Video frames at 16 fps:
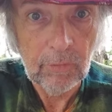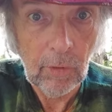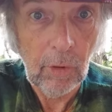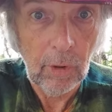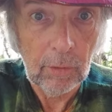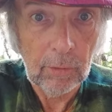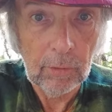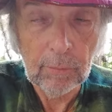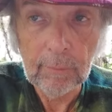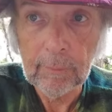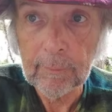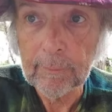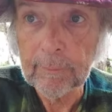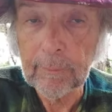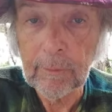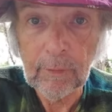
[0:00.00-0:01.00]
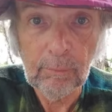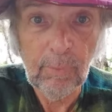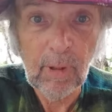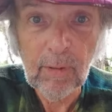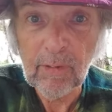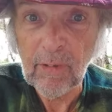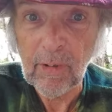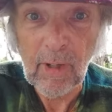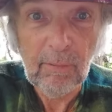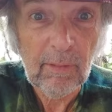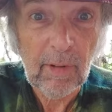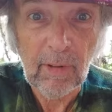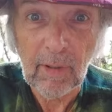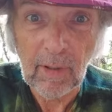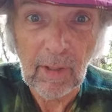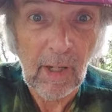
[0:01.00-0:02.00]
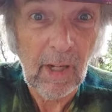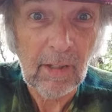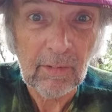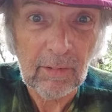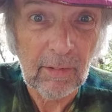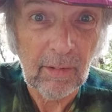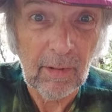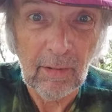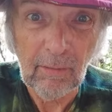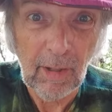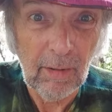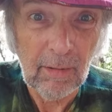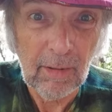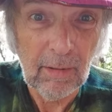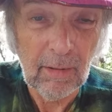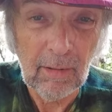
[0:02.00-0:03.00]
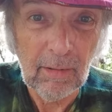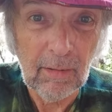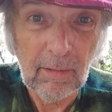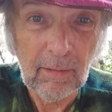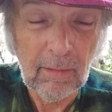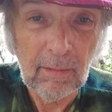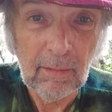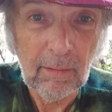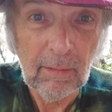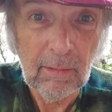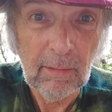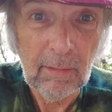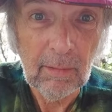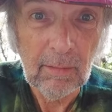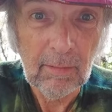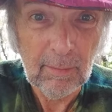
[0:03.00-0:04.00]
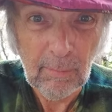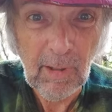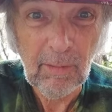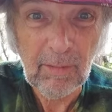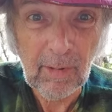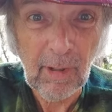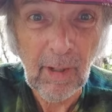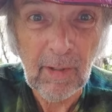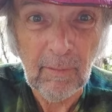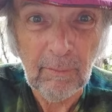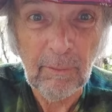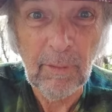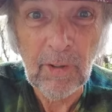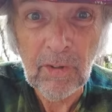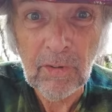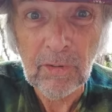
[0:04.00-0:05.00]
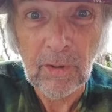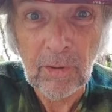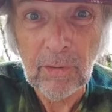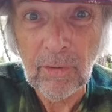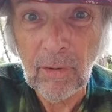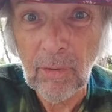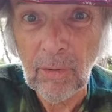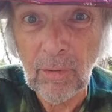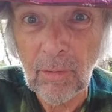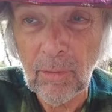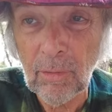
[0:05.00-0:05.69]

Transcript: Island, Sponge everything actually around here. Smells kind of fishy too.